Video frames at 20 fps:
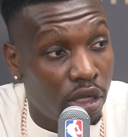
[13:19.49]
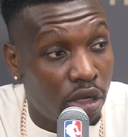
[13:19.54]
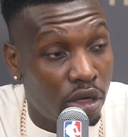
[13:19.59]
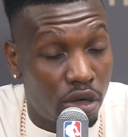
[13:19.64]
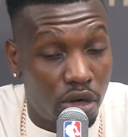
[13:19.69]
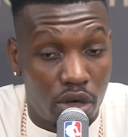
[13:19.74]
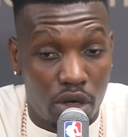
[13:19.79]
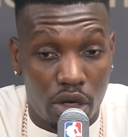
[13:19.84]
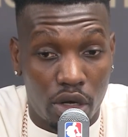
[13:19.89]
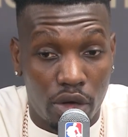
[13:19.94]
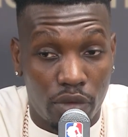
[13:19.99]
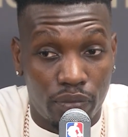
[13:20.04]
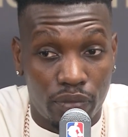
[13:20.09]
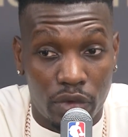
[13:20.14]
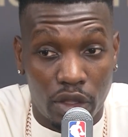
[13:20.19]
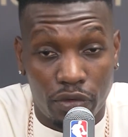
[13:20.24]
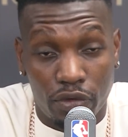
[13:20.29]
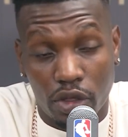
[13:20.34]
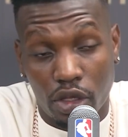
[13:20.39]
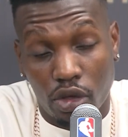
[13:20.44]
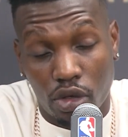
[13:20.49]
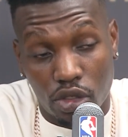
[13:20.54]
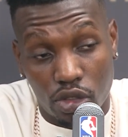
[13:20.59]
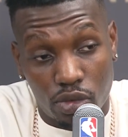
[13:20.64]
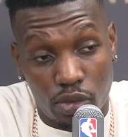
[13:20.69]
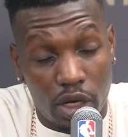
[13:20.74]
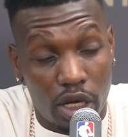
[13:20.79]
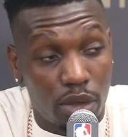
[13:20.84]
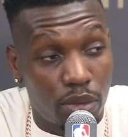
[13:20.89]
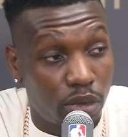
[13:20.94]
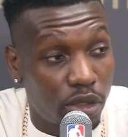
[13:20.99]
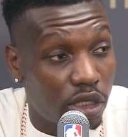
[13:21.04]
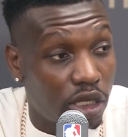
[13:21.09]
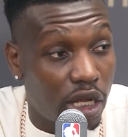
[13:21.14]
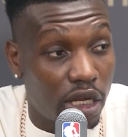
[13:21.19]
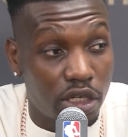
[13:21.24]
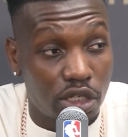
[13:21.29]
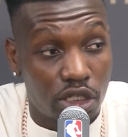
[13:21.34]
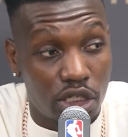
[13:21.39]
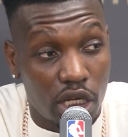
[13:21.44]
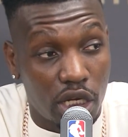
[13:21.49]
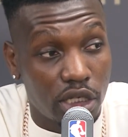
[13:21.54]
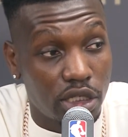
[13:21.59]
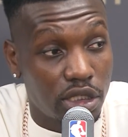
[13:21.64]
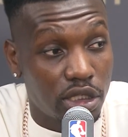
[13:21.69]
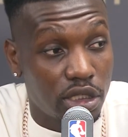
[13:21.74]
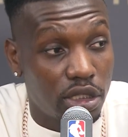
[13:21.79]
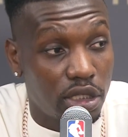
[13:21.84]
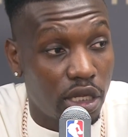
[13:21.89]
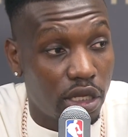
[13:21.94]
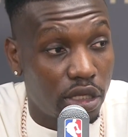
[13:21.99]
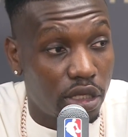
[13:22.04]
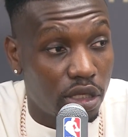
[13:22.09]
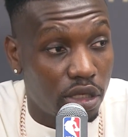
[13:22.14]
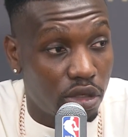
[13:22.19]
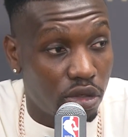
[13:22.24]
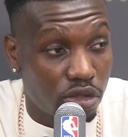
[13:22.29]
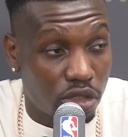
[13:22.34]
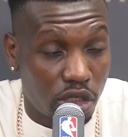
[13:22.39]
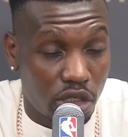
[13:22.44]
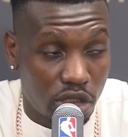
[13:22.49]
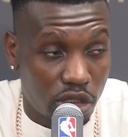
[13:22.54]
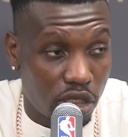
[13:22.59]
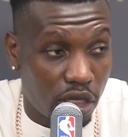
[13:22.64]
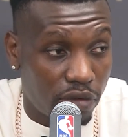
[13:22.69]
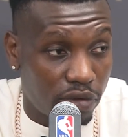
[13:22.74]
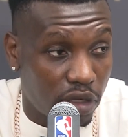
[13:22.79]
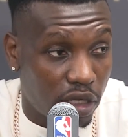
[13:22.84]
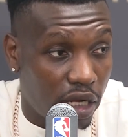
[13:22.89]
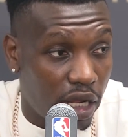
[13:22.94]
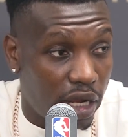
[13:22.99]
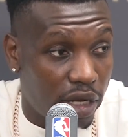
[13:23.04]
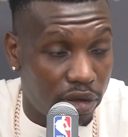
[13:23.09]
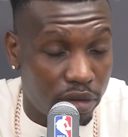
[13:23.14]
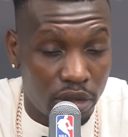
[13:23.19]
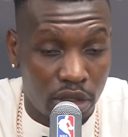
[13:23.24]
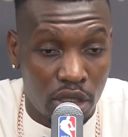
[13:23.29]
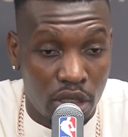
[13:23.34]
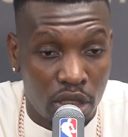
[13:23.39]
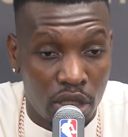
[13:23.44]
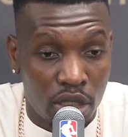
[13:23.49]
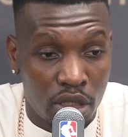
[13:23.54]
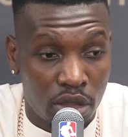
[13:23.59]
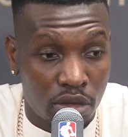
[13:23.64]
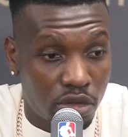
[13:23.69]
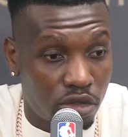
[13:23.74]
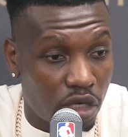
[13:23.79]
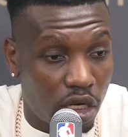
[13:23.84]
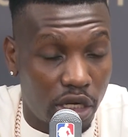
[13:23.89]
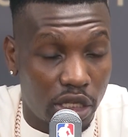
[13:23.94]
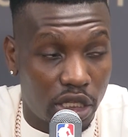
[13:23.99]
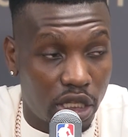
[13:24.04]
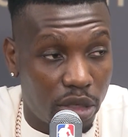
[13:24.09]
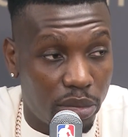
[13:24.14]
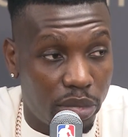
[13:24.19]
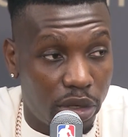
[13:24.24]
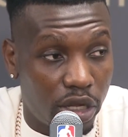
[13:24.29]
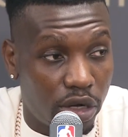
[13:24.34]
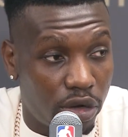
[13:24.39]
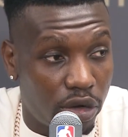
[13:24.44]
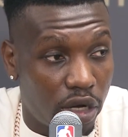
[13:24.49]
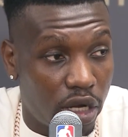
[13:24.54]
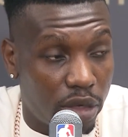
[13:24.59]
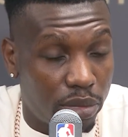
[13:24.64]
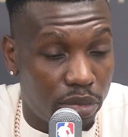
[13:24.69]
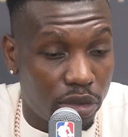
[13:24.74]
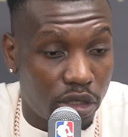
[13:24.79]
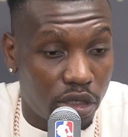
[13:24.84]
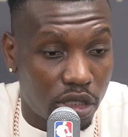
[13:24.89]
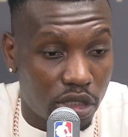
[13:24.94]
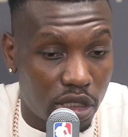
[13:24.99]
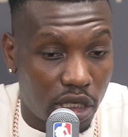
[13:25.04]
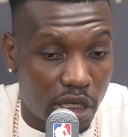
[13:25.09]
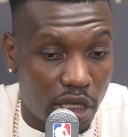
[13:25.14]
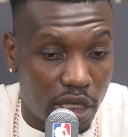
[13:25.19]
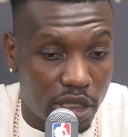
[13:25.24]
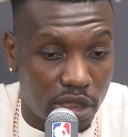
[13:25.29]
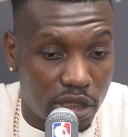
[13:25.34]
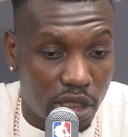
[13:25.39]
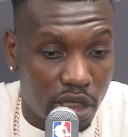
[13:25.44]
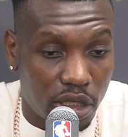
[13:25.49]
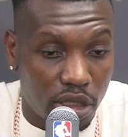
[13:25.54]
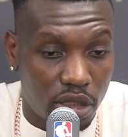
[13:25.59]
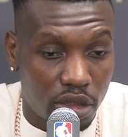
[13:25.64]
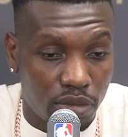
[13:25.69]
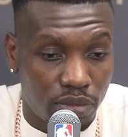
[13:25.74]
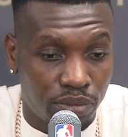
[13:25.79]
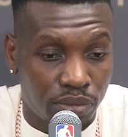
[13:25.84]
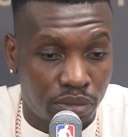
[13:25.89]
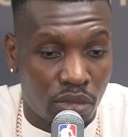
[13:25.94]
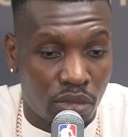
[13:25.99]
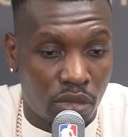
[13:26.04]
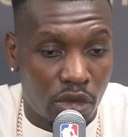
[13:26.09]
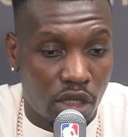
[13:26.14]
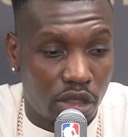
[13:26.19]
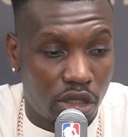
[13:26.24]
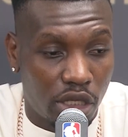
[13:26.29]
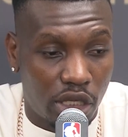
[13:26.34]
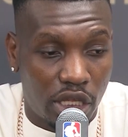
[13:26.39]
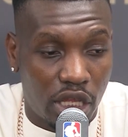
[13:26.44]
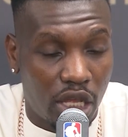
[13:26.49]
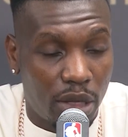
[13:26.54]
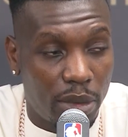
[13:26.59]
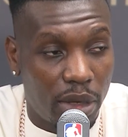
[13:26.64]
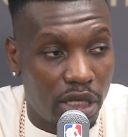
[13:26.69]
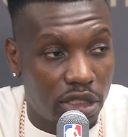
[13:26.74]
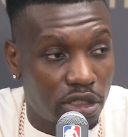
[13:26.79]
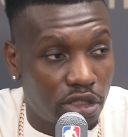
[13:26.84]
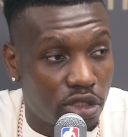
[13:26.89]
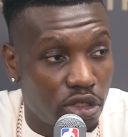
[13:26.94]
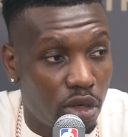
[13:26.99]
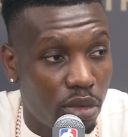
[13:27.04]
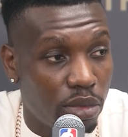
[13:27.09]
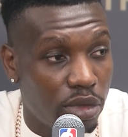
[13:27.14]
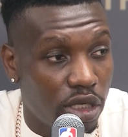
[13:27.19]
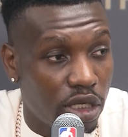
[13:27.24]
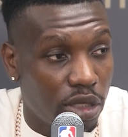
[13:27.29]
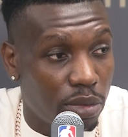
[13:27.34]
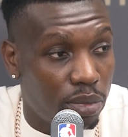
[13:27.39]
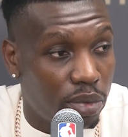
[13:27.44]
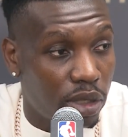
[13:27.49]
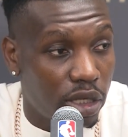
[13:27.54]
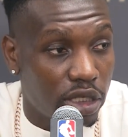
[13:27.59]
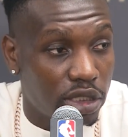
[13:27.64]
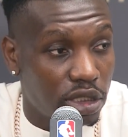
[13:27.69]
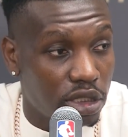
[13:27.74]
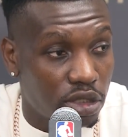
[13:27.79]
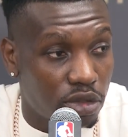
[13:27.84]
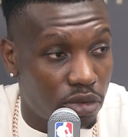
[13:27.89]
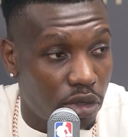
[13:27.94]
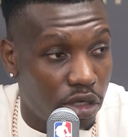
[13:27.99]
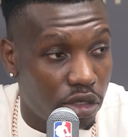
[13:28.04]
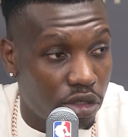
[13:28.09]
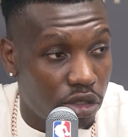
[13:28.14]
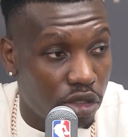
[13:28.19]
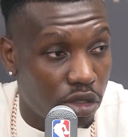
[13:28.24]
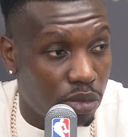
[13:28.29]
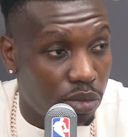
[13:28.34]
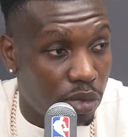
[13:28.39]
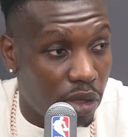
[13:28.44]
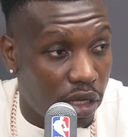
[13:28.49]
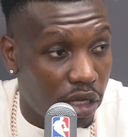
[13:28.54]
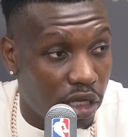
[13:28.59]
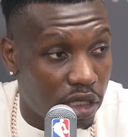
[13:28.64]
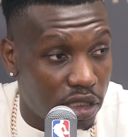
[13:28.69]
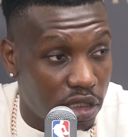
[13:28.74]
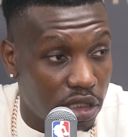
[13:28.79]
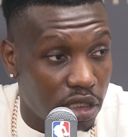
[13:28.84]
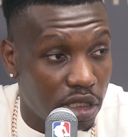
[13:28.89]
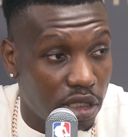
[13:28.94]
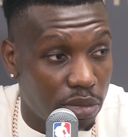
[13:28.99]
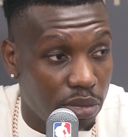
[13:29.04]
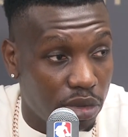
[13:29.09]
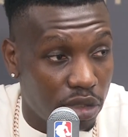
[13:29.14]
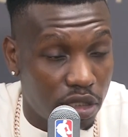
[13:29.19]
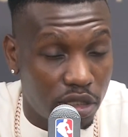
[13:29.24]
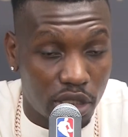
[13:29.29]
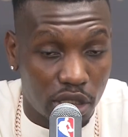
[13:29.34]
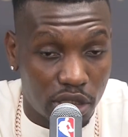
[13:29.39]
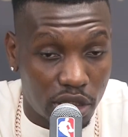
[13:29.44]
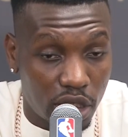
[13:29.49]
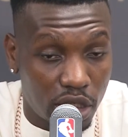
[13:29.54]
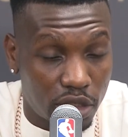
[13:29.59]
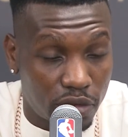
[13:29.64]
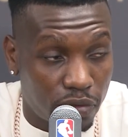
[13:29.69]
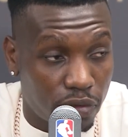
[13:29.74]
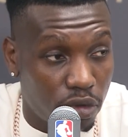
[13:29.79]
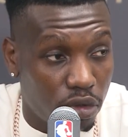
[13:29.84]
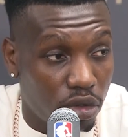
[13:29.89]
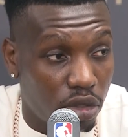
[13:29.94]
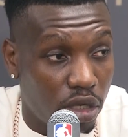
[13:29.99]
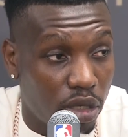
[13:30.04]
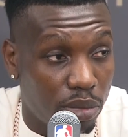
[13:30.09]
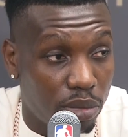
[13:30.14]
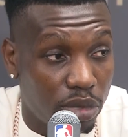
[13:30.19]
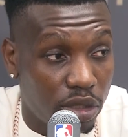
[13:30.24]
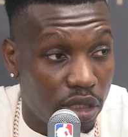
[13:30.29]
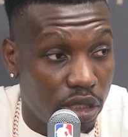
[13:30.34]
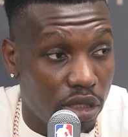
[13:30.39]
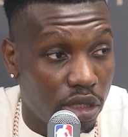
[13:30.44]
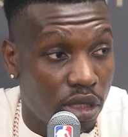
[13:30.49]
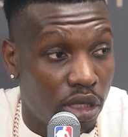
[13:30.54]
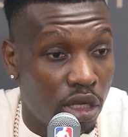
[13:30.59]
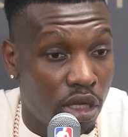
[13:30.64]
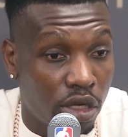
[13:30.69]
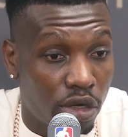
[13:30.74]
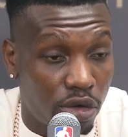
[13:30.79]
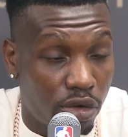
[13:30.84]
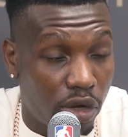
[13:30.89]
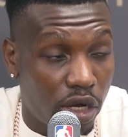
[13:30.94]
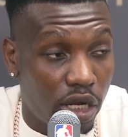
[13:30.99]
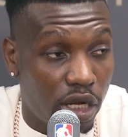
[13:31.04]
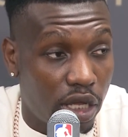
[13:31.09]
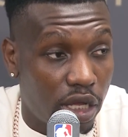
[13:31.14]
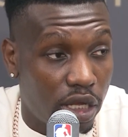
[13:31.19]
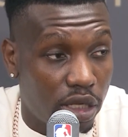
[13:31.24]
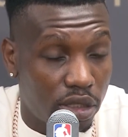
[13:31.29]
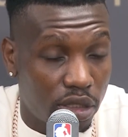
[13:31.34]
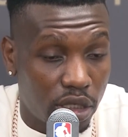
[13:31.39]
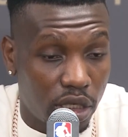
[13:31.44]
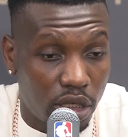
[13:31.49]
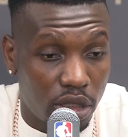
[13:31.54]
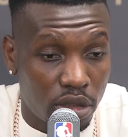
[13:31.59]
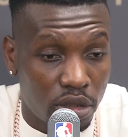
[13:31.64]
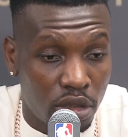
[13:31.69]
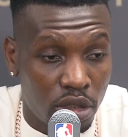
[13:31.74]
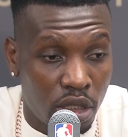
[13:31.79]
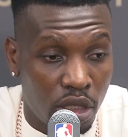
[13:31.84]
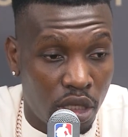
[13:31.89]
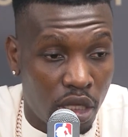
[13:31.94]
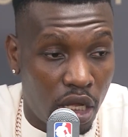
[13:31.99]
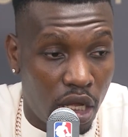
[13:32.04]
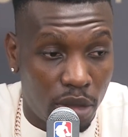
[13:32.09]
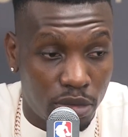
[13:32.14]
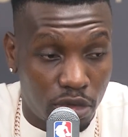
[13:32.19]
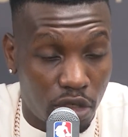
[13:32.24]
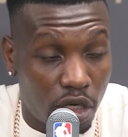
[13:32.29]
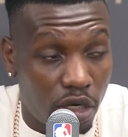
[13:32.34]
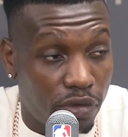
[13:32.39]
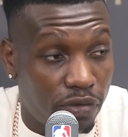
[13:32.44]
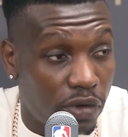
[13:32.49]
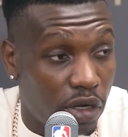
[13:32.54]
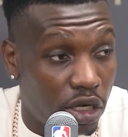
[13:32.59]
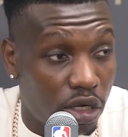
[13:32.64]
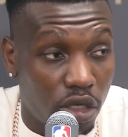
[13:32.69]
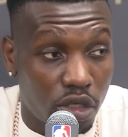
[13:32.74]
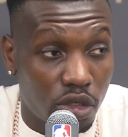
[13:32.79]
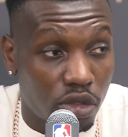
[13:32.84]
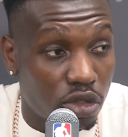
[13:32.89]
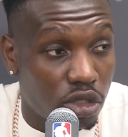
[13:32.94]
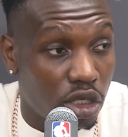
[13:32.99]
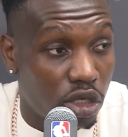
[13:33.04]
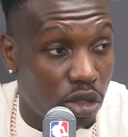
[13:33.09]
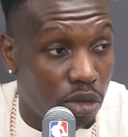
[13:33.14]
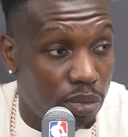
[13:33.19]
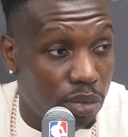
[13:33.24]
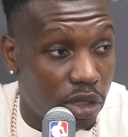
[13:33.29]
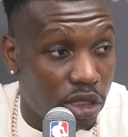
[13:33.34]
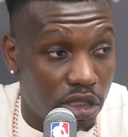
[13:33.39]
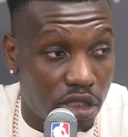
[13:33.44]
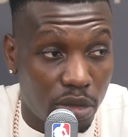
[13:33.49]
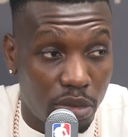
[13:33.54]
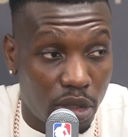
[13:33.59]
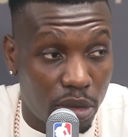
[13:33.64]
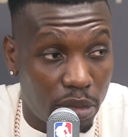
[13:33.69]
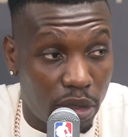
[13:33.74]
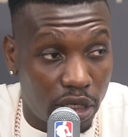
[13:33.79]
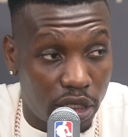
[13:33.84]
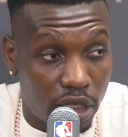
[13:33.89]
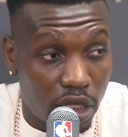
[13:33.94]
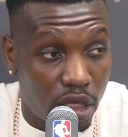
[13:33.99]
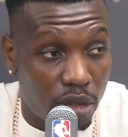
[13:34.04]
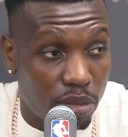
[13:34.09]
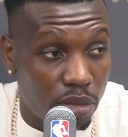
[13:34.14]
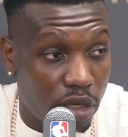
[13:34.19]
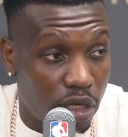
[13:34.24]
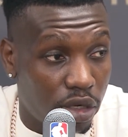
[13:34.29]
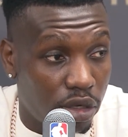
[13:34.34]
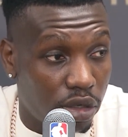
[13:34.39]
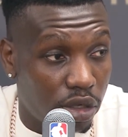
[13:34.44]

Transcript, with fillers: Or if he goes right, what kind of shot is he taking? Those are the stuff that I trying to get better at because like I said, the game has so many places where you could actually be successful and be great at that I'm trying to find all those little places to make my game better.